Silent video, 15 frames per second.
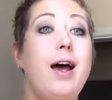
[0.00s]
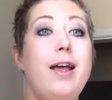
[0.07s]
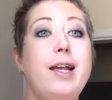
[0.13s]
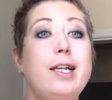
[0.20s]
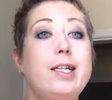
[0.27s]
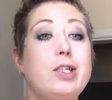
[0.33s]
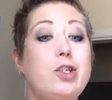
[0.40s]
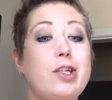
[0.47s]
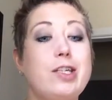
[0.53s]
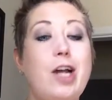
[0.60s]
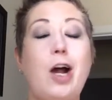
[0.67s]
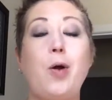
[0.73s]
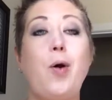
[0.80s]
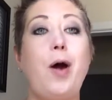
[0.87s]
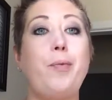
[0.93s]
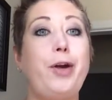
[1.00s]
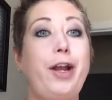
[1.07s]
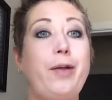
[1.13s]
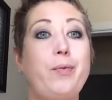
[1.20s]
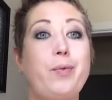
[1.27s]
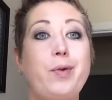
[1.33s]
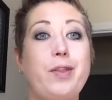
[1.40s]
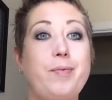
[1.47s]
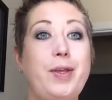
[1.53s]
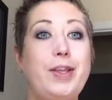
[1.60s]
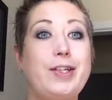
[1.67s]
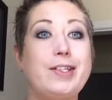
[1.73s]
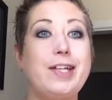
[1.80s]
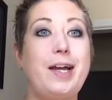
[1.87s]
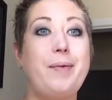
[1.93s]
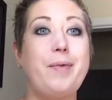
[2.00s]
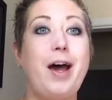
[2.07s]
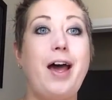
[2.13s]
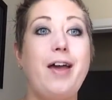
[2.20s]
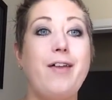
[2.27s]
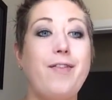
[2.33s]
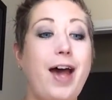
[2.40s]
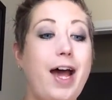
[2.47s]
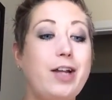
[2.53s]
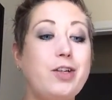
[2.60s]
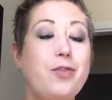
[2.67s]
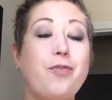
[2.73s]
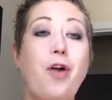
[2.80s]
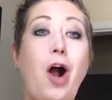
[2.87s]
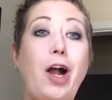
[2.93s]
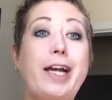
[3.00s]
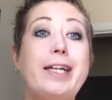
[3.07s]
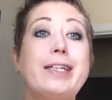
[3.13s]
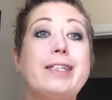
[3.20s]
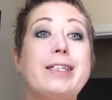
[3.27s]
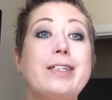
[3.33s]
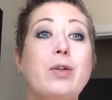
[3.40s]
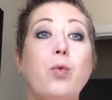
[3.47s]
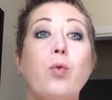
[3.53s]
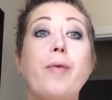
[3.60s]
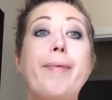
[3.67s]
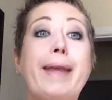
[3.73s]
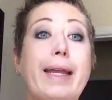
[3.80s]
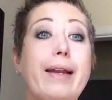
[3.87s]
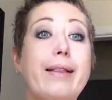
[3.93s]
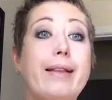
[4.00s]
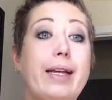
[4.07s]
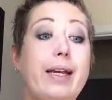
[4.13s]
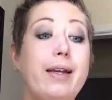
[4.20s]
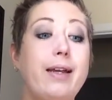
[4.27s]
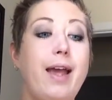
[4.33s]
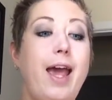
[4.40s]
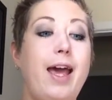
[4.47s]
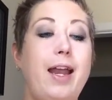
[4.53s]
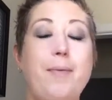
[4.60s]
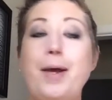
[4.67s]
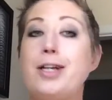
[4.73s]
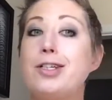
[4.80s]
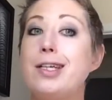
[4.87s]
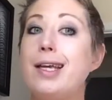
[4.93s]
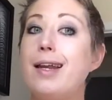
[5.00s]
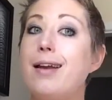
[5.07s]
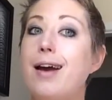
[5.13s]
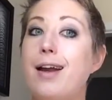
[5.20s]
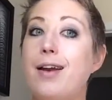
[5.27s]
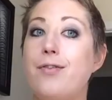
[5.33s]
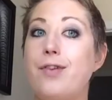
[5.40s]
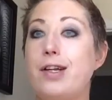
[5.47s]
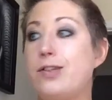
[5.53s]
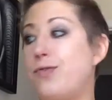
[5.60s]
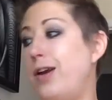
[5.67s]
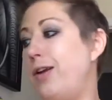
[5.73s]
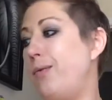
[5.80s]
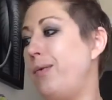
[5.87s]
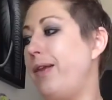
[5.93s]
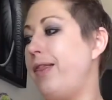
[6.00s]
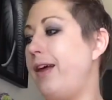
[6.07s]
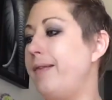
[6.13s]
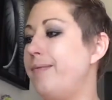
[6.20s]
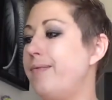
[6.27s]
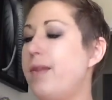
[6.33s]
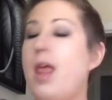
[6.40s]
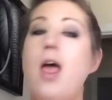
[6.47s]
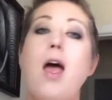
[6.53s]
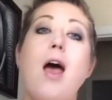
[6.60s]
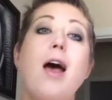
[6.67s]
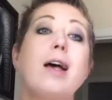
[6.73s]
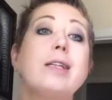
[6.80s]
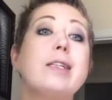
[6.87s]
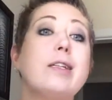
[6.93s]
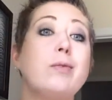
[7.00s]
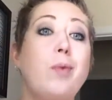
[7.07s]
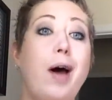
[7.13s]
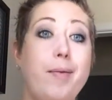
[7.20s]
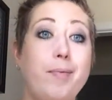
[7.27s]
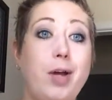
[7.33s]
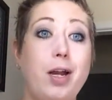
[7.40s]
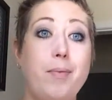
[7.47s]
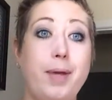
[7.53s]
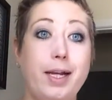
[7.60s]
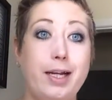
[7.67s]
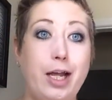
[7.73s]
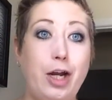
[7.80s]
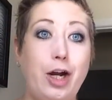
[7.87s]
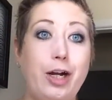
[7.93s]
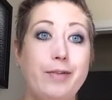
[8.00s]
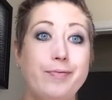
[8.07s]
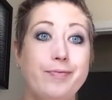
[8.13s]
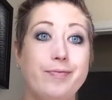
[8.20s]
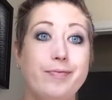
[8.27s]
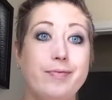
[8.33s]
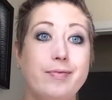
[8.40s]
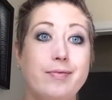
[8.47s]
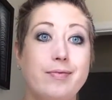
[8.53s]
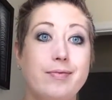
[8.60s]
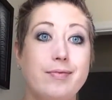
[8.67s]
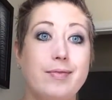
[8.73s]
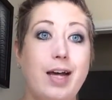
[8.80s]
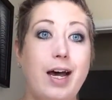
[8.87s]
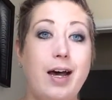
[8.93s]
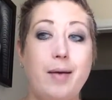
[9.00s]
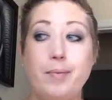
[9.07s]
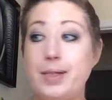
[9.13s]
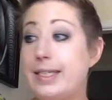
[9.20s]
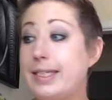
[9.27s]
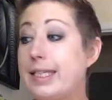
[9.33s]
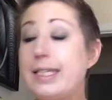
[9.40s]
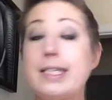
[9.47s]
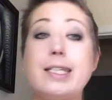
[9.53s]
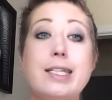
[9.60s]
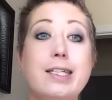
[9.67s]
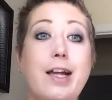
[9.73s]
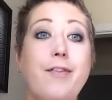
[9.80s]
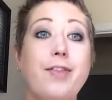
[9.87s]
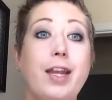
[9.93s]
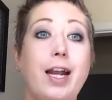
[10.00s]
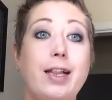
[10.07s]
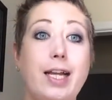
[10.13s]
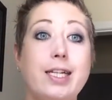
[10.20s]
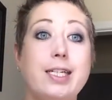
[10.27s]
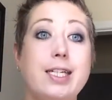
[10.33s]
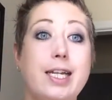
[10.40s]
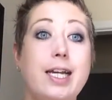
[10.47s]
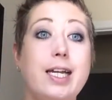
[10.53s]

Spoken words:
it's just not cooperating with me this time. I've had to frog it repeatedly, and I'm actually getting kind of frustrated with it. This is why I'm not a big knitter. Because this is the stuff that I like to